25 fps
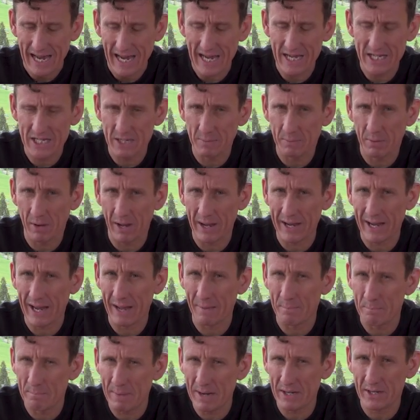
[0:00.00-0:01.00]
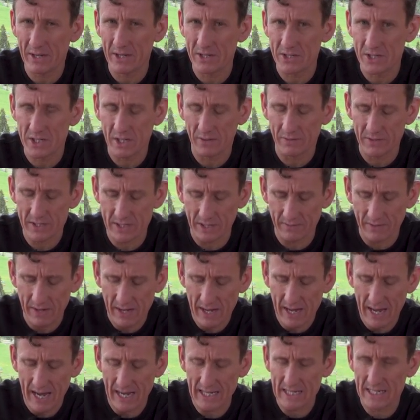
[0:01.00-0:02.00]
is to play a bit conservative
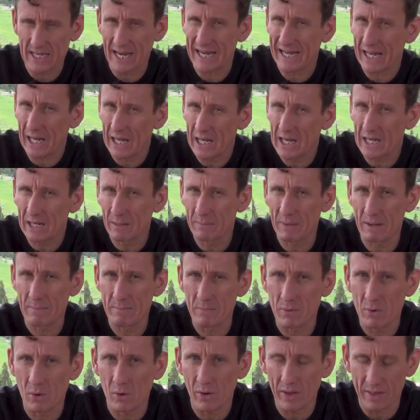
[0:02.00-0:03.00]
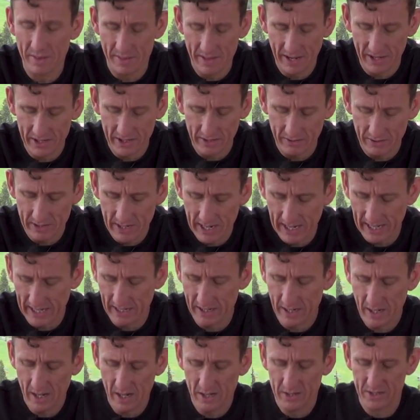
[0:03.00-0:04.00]
and take a little bit more than you
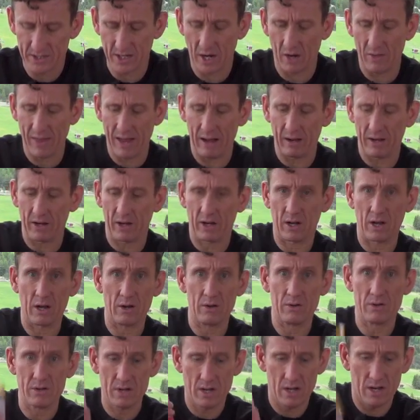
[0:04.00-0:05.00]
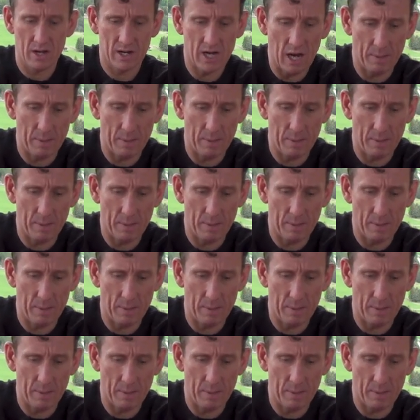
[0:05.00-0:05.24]
need. So that will include a